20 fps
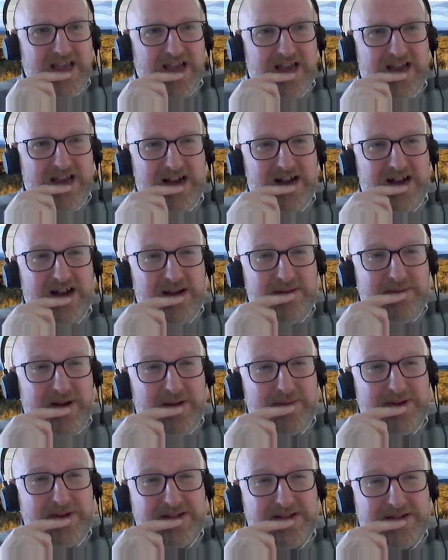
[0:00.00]

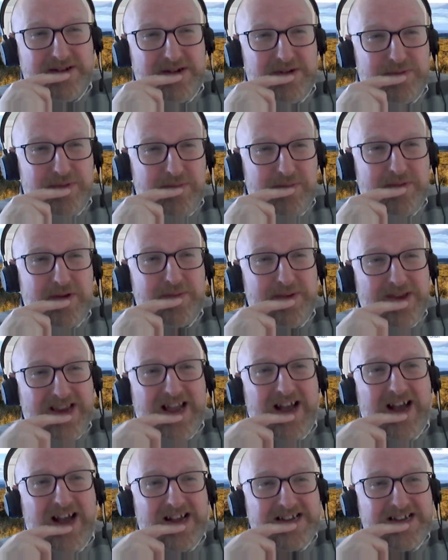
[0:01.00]
I mean, we
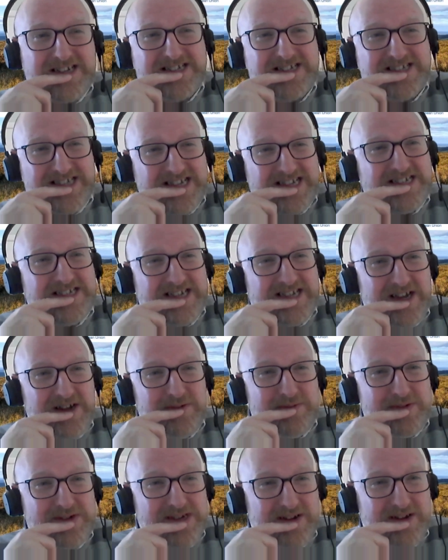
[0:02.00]
can't sit
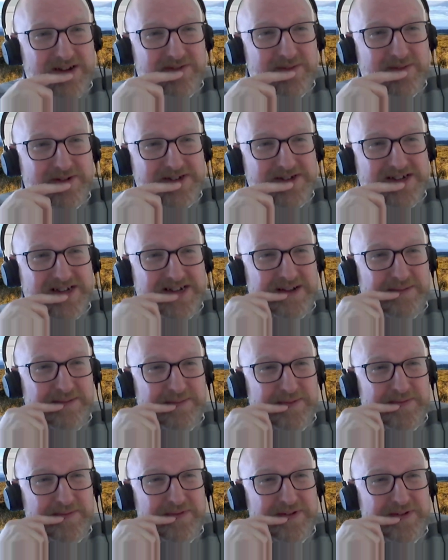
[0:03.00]
down with everybody and have
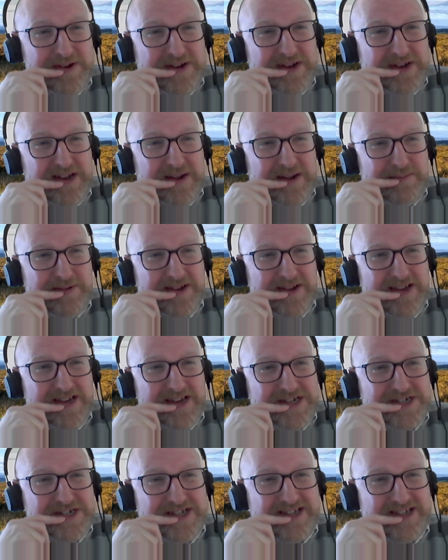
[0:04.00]
them fill in an
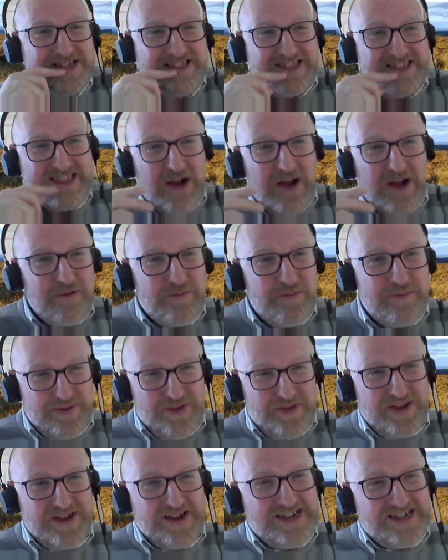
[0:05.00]
application. That would be
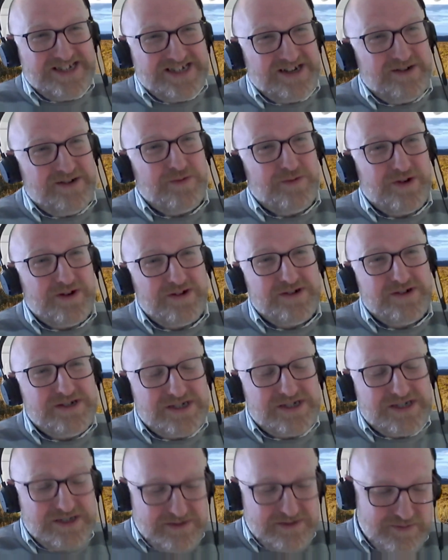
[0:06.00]
the ideal
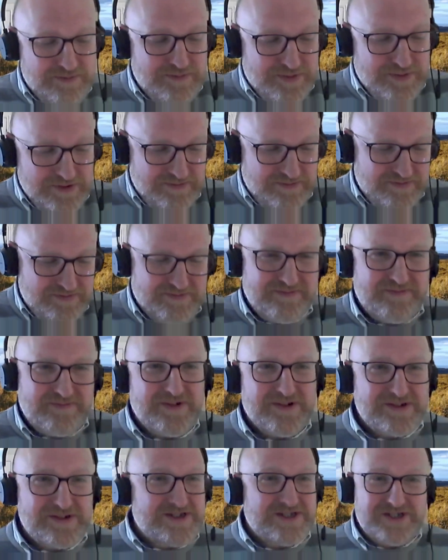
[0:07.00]
world, but
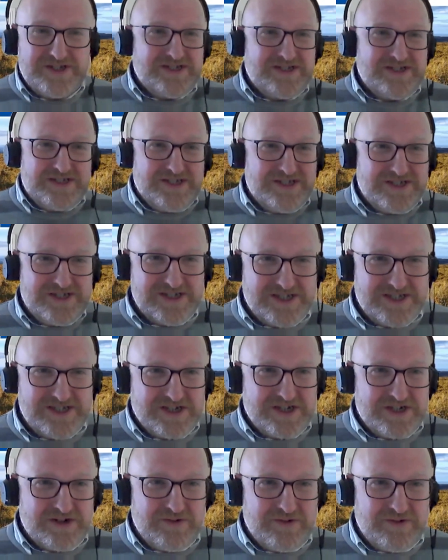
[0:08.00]
look, there's just
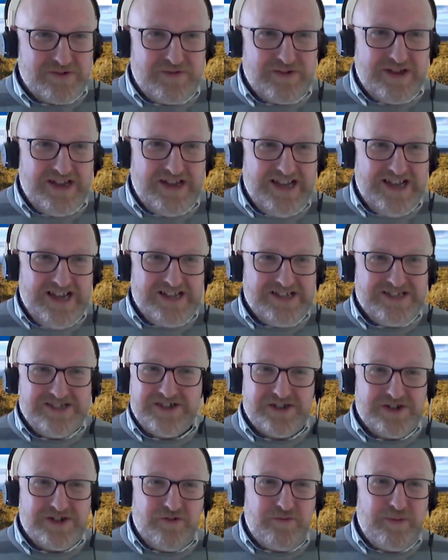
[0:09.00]
not enough.
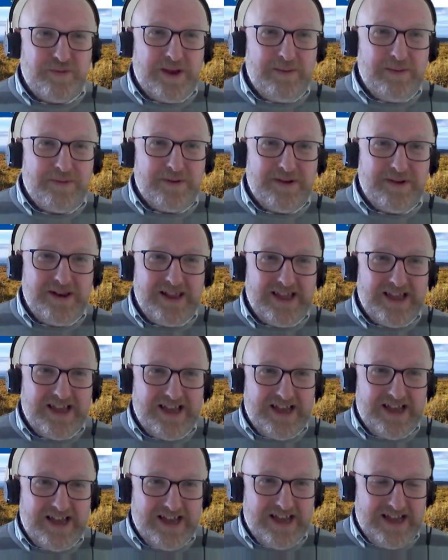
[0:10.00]
There's not enough people
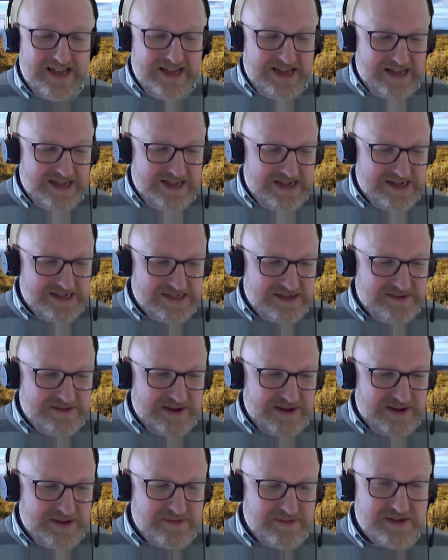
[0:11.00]
to
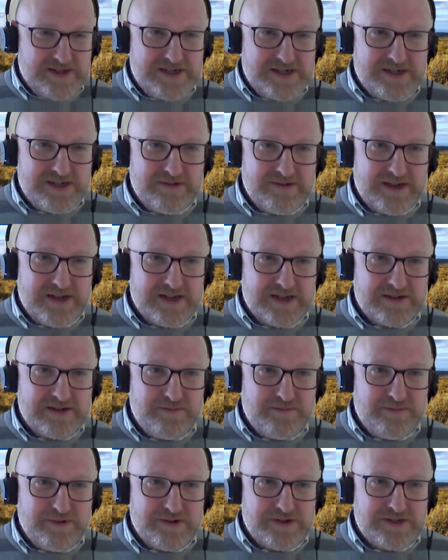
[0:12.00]
be able to do that.
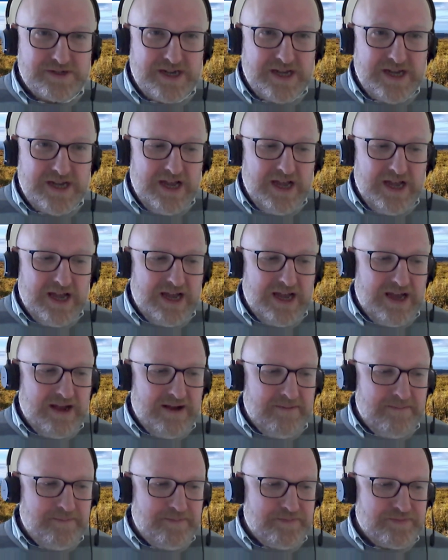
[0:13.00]
But
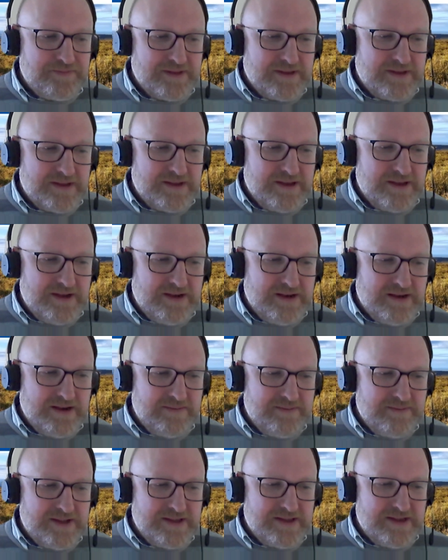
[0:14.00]

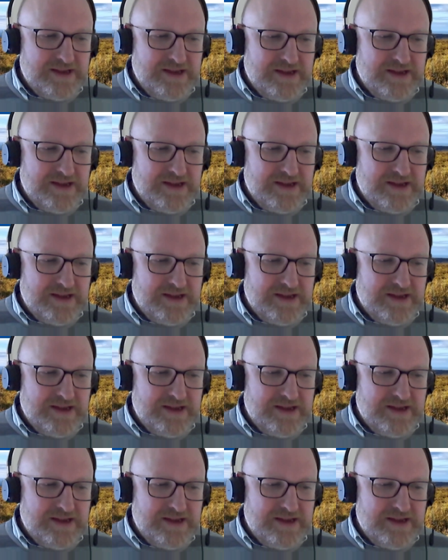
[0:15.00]
I mean,